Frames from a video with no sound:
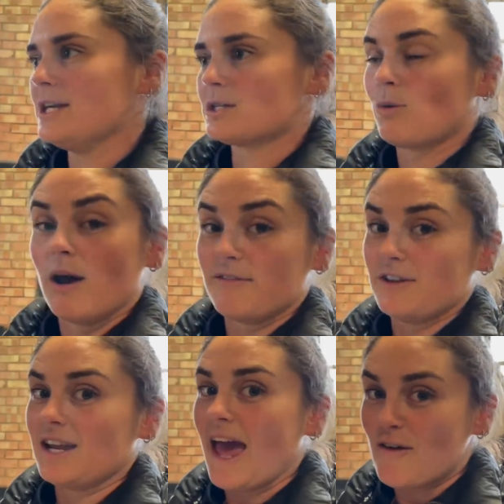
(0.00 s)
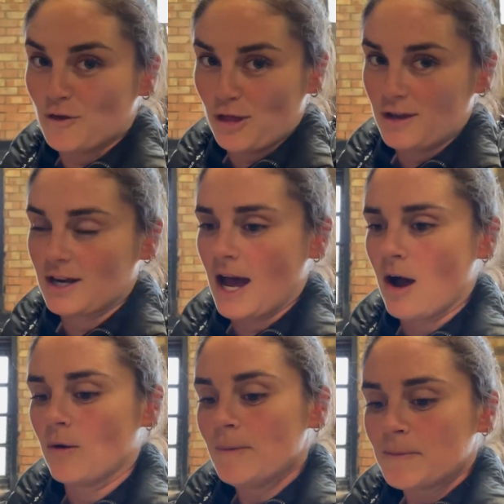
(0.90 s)
It's what I feed everything
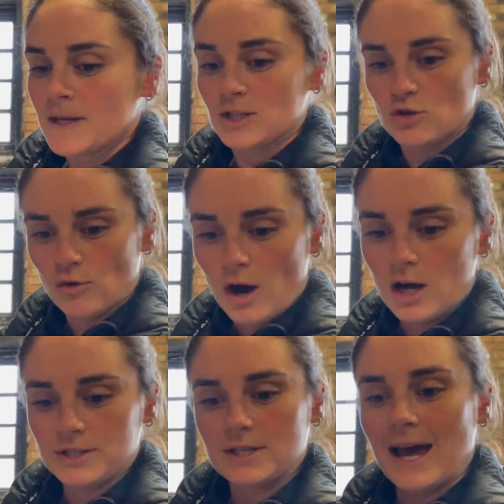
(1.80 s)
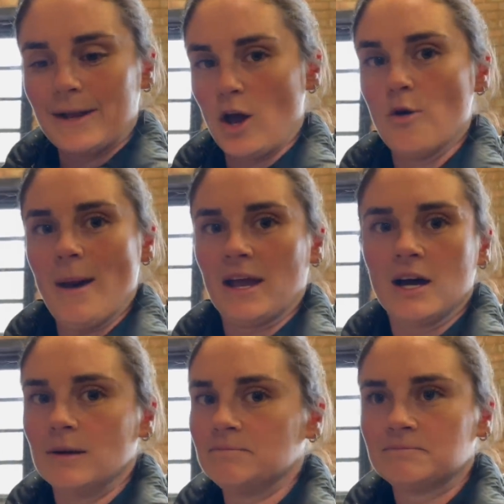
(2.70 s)
now. It's grass and
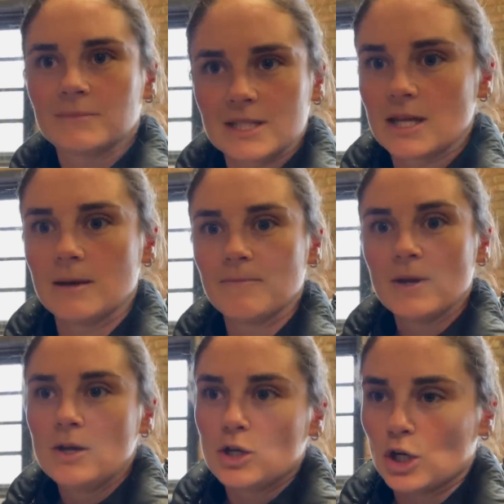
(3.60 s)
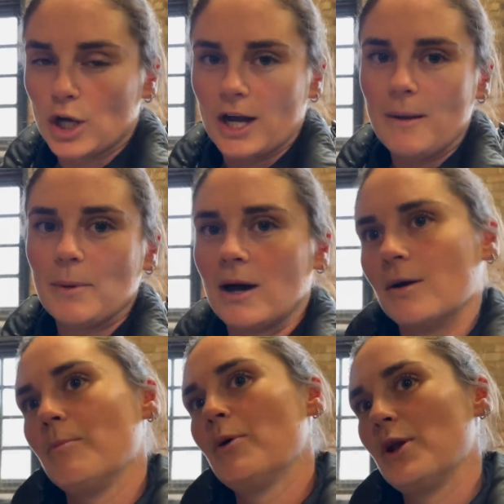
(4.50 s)
omega. That's it. You can look it up. I'll
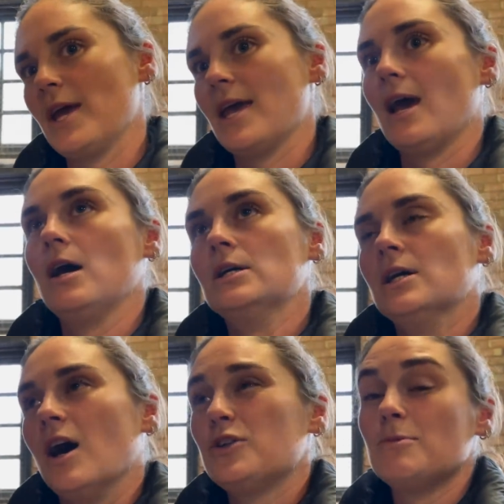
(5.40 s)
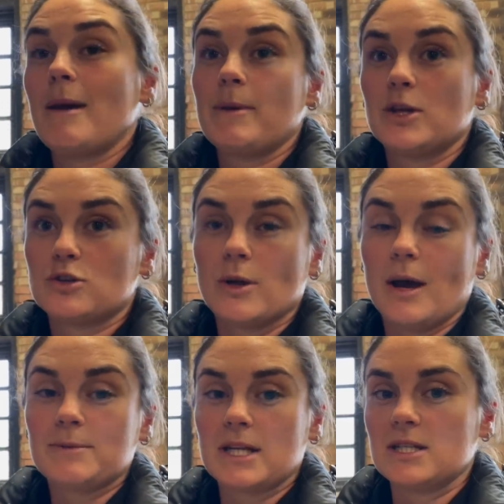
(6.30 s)
put it here. I'll do maybe I'll do an
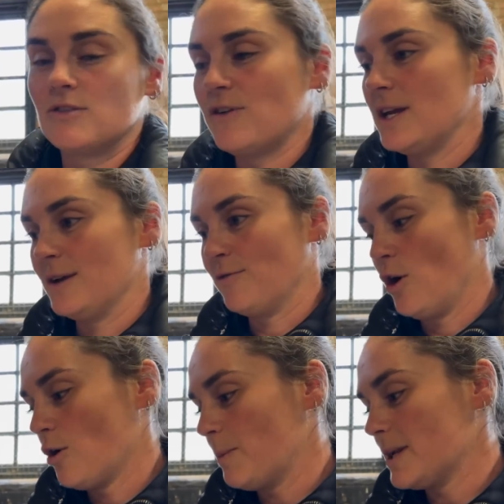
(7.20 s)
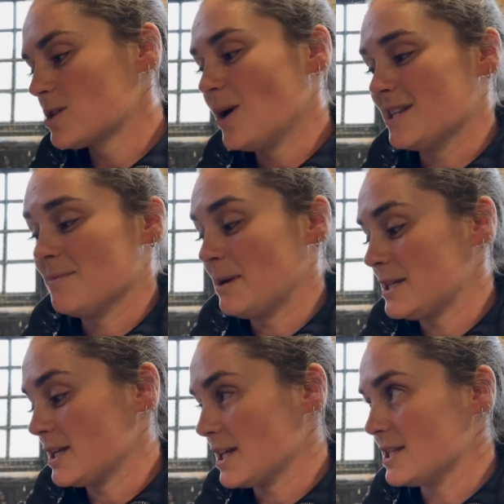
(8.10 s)
updated feeding vlog, but it's quite
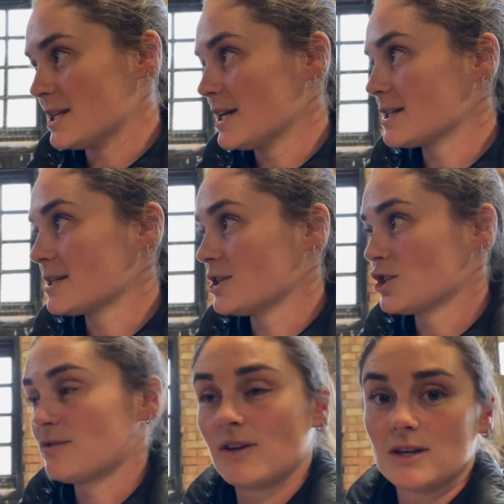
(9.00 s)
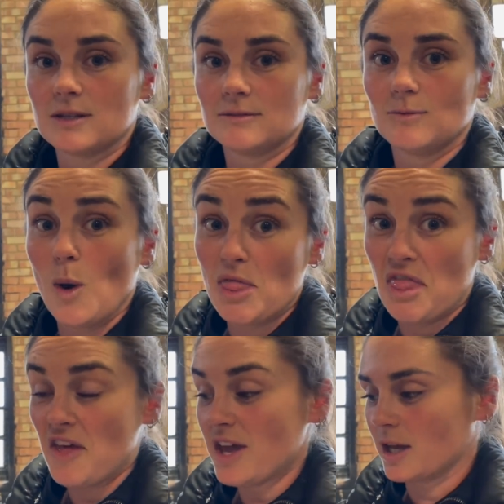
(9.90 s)
simplistic these days because I just feed one
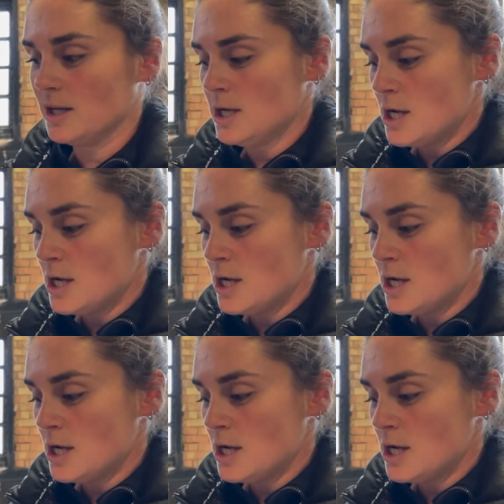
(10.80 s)
thing.